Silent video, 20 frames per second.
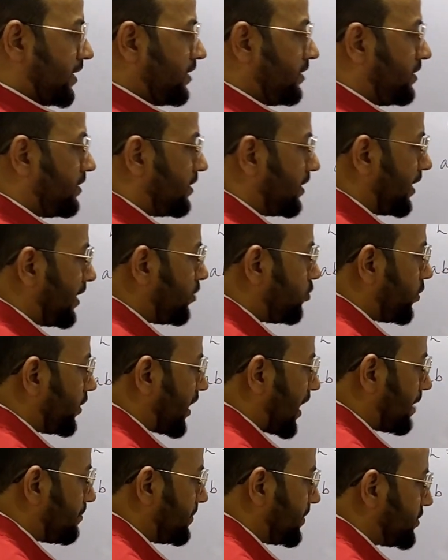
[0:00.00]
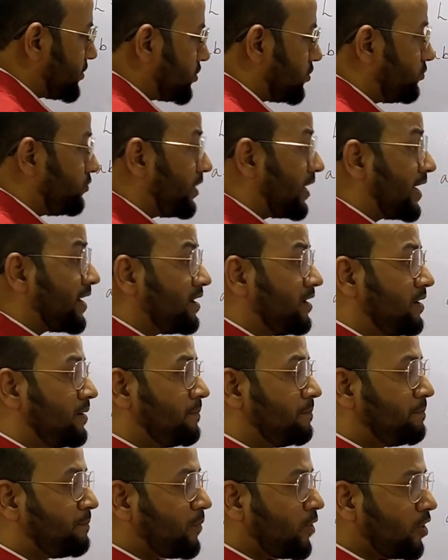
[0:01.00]
A, and what happens? We are
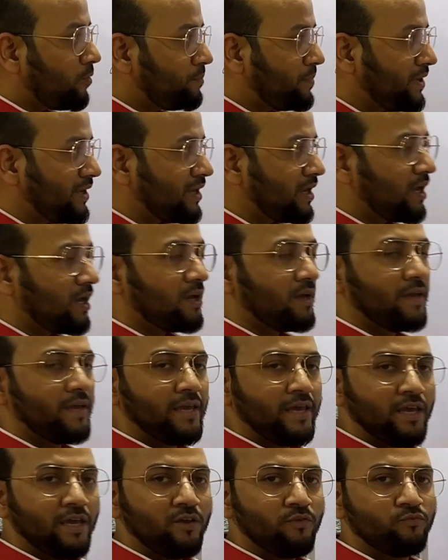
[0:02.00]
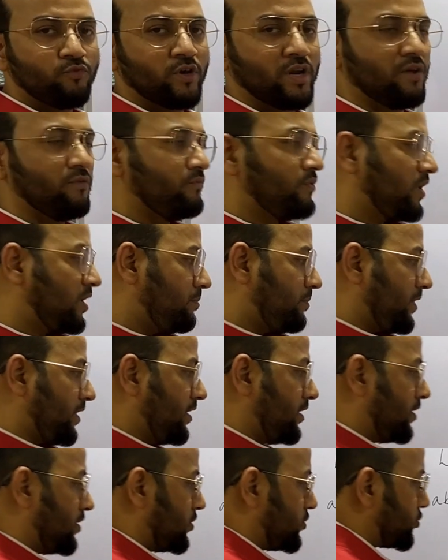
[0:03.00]
popping a A for every
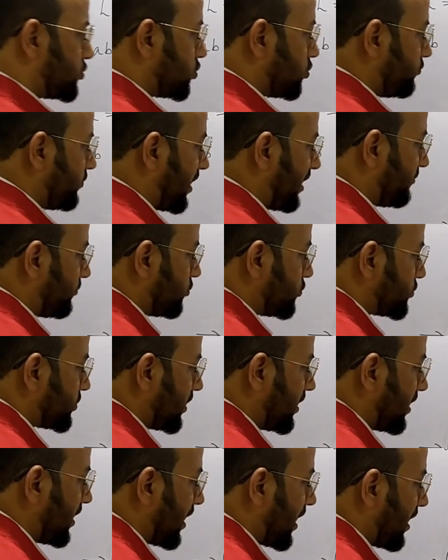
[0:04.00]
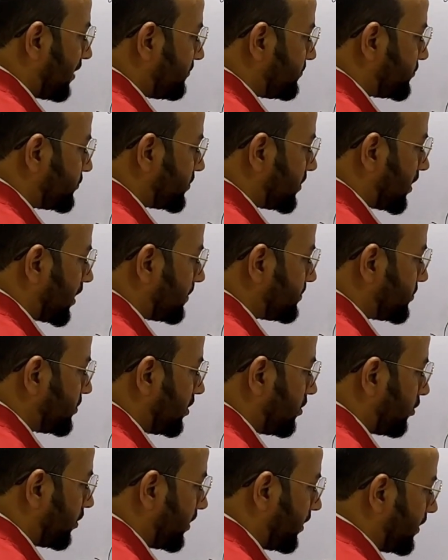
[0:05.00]
B. So we have to say
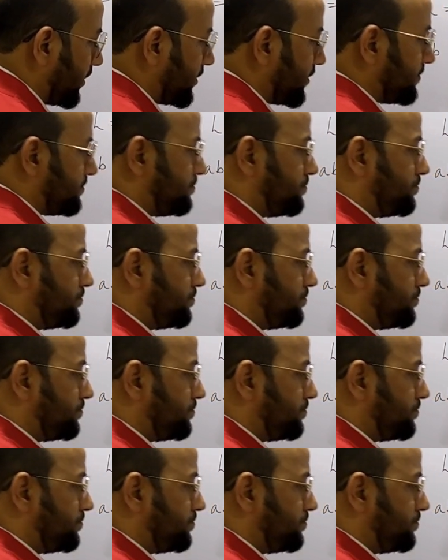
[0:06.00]
epsilon here.